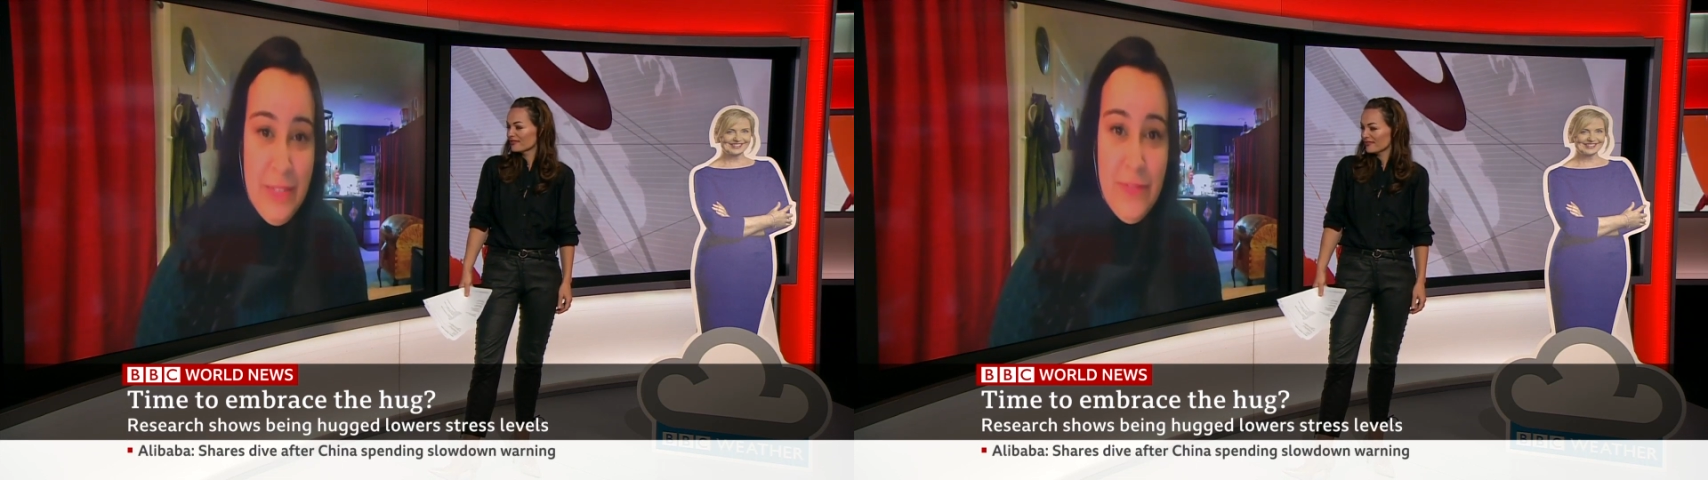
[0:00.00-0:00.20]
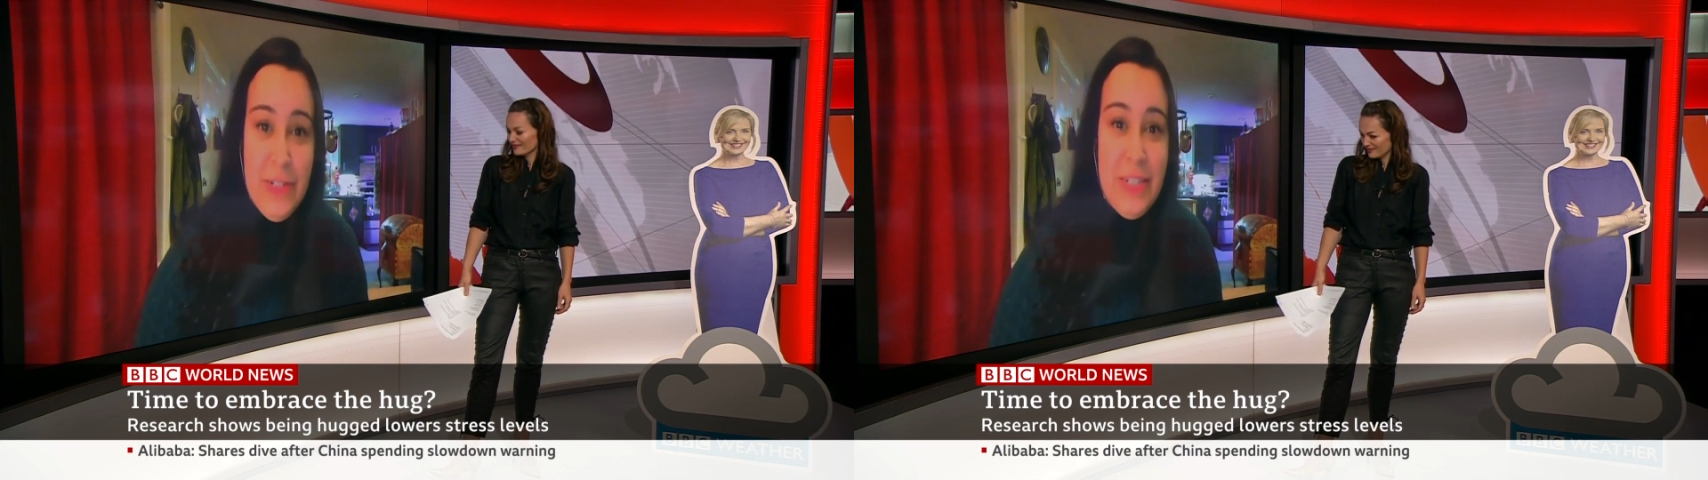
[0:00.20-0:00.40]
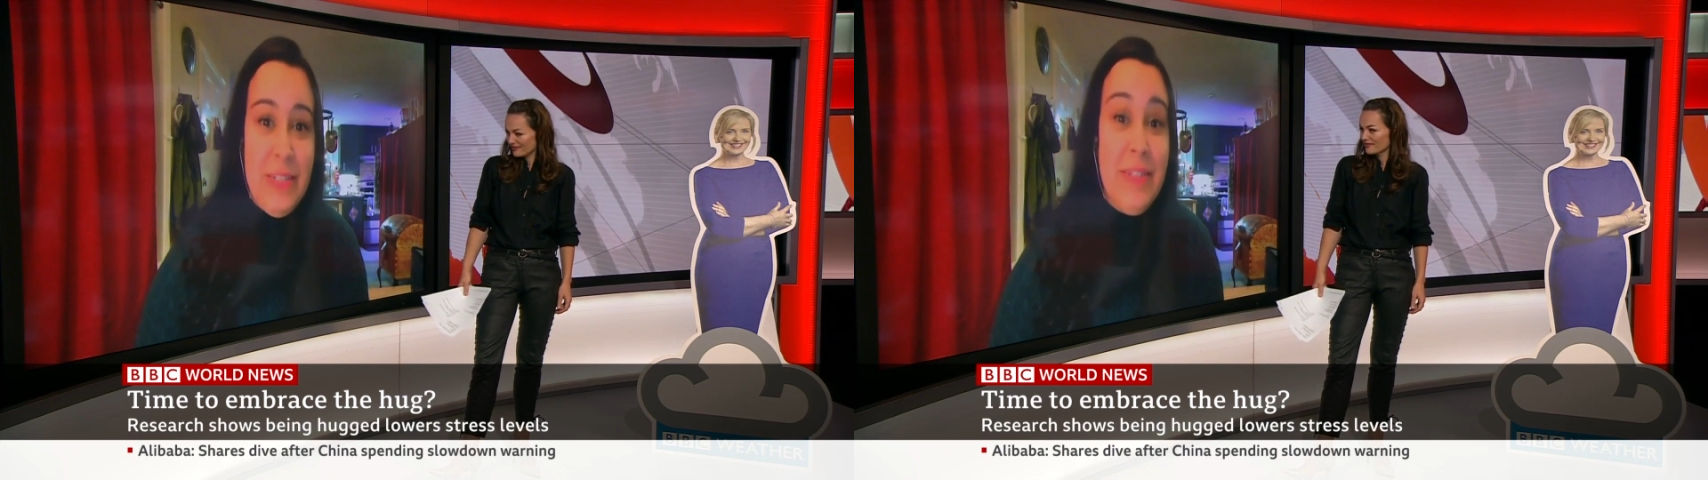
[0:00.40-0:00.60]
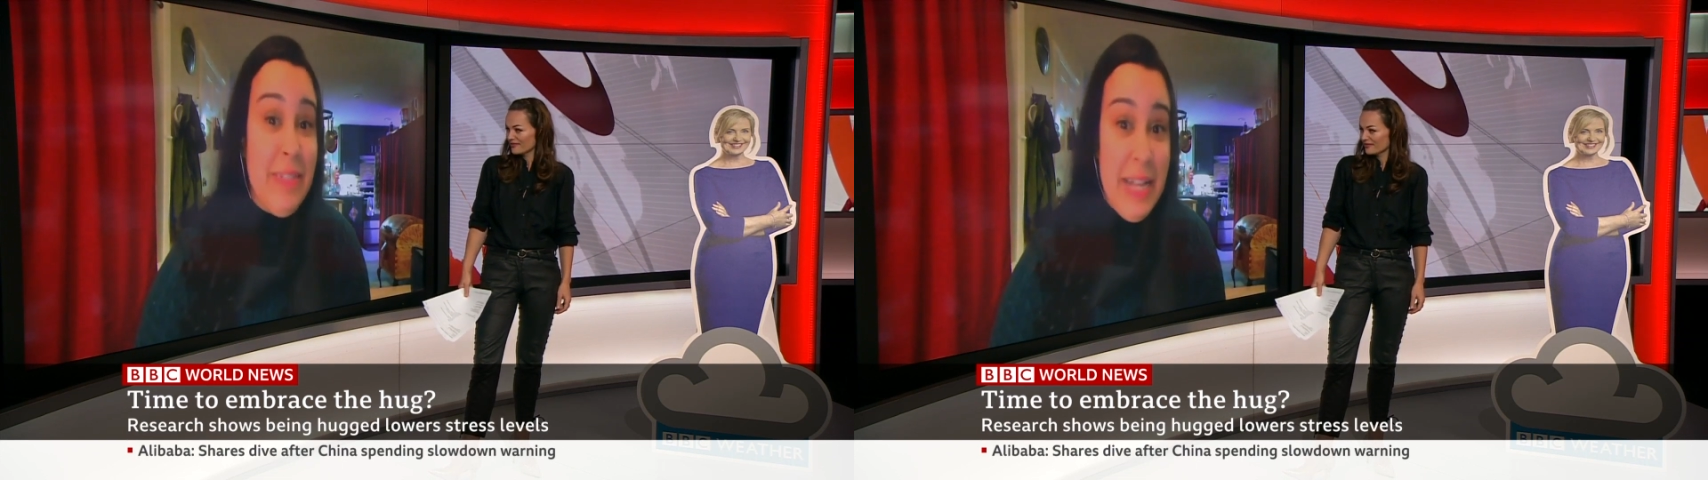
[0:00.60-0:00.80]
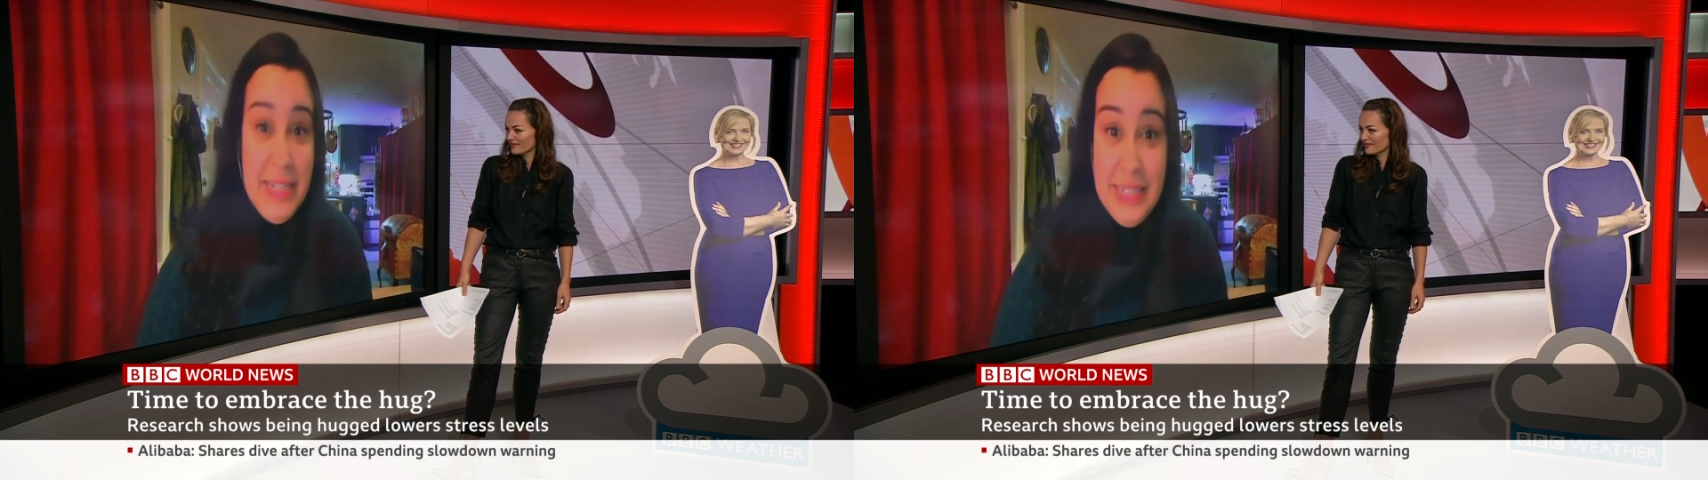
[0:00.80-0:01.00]
first
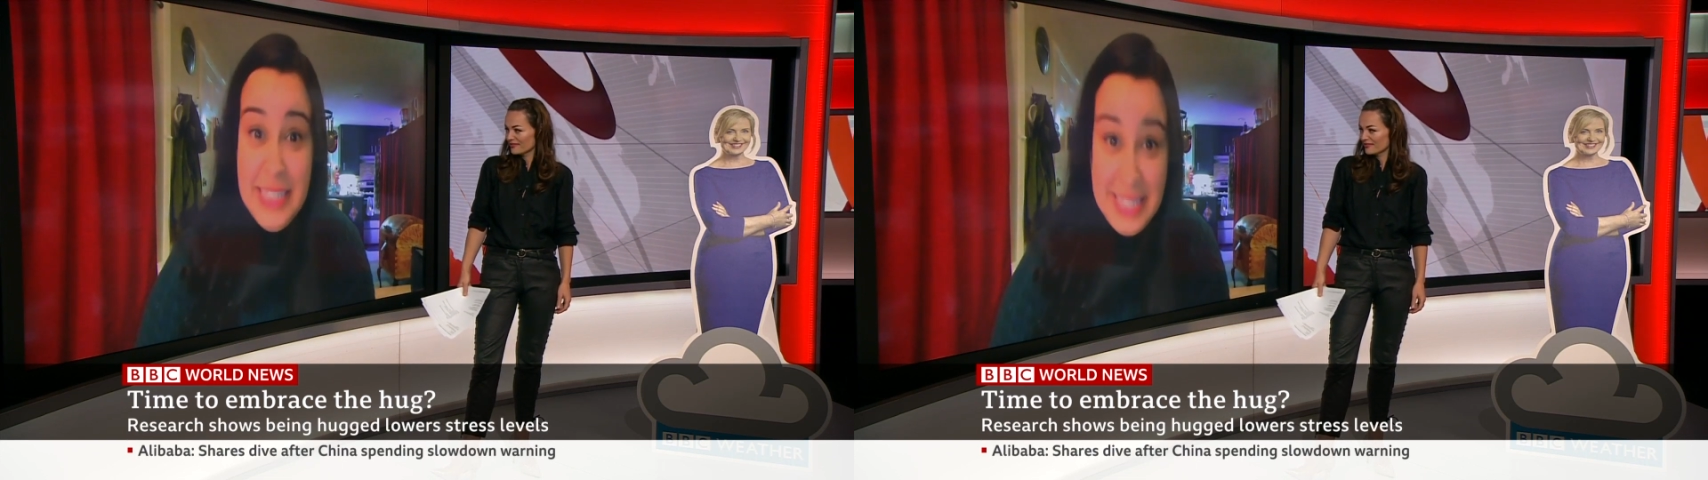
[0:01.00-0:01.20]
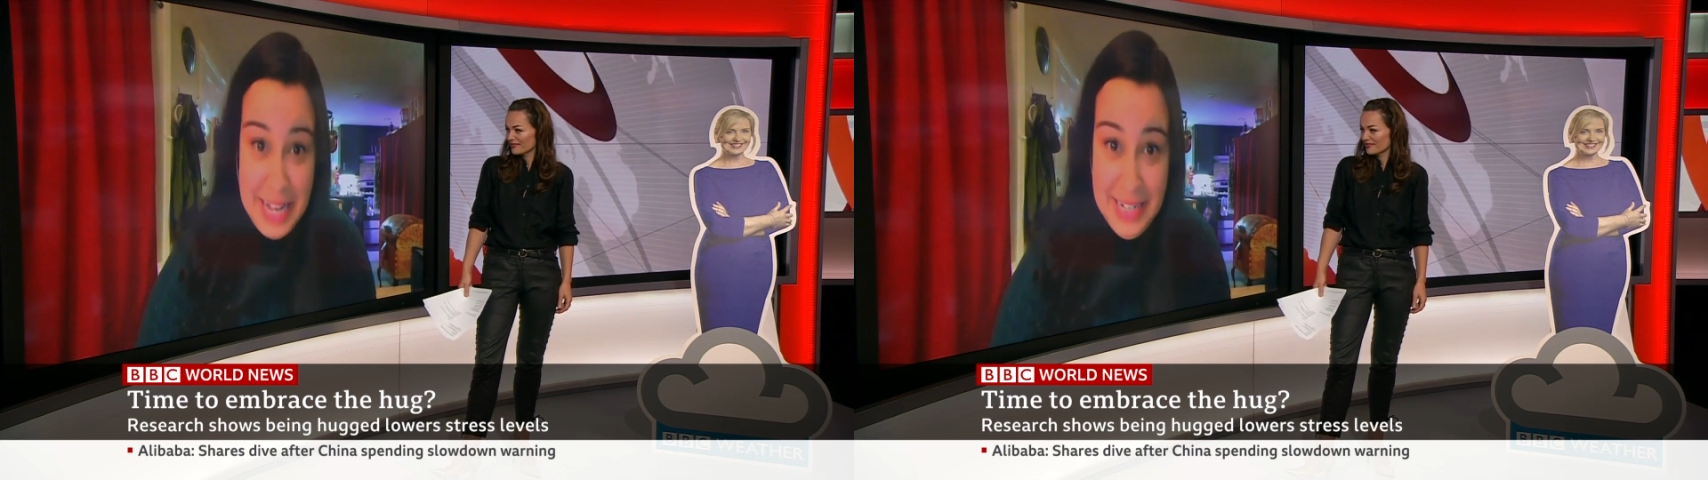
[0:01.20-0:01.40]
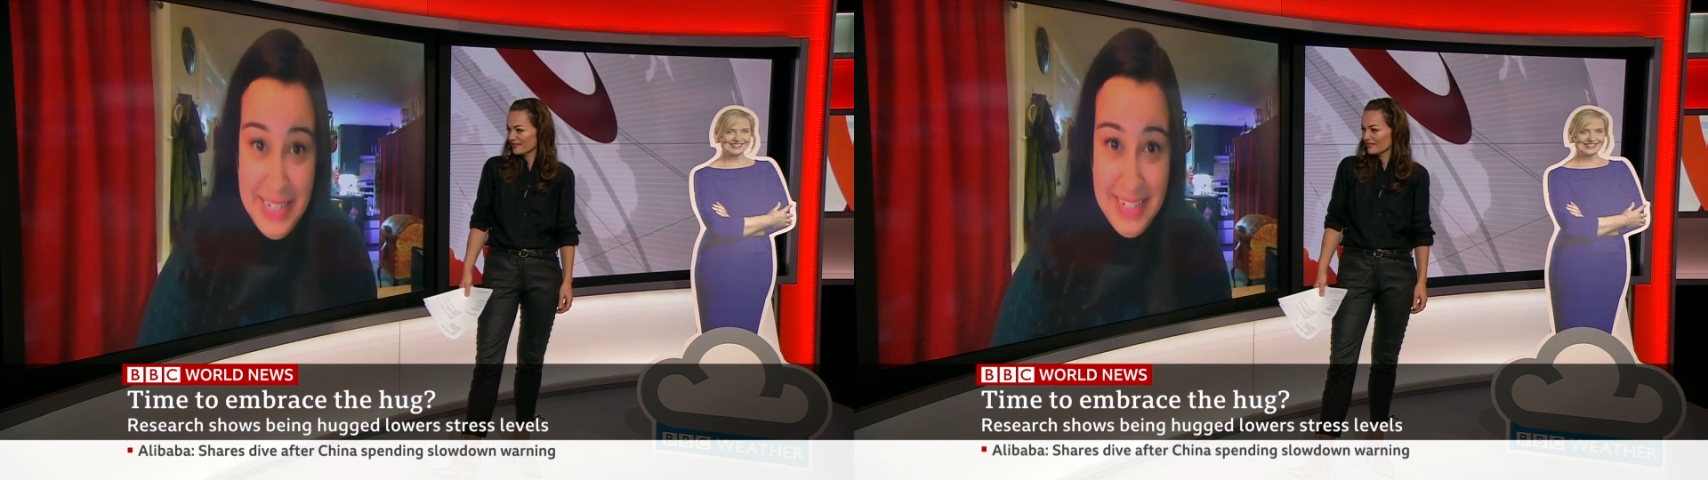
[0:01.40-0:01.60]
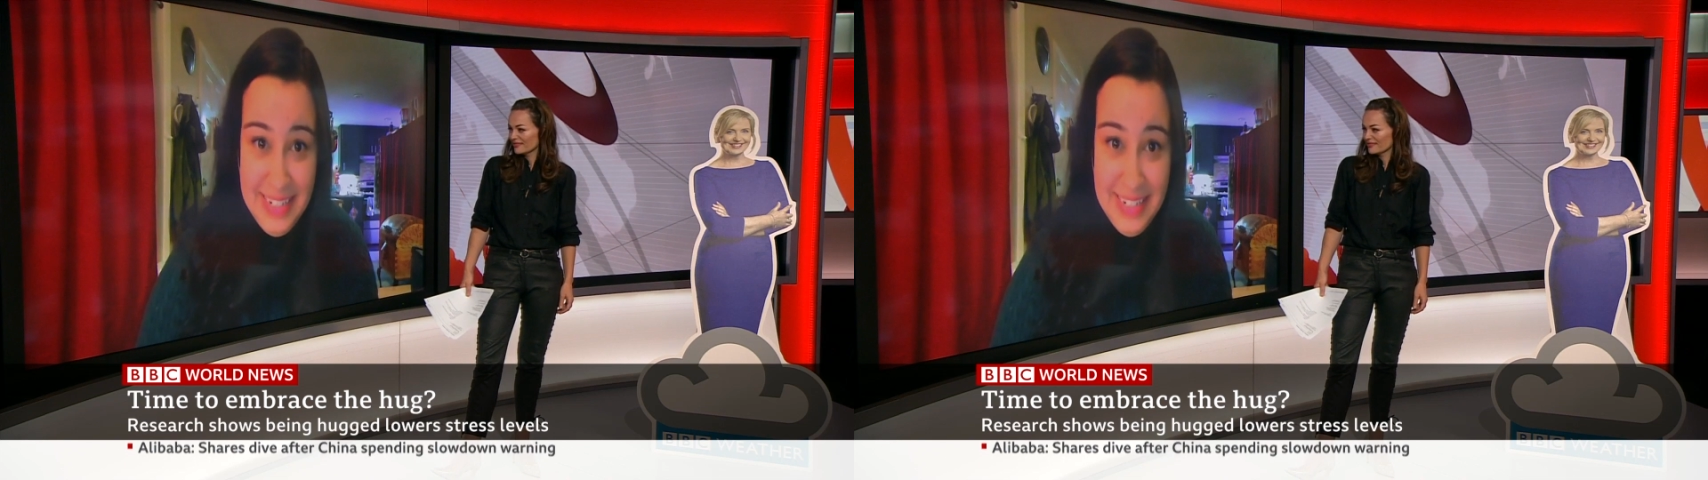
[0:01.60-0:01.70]
get consent.